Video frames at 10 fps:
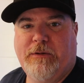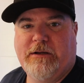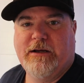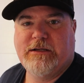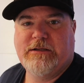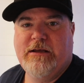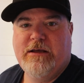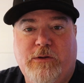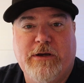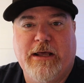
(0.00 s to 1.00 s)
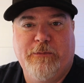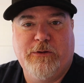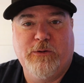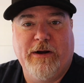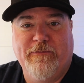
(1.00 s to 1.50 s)
because you got to
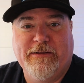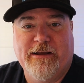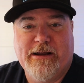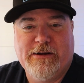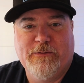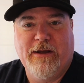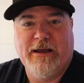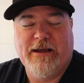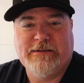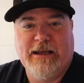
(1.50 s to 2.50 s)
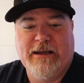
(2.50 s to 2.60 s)
do everything as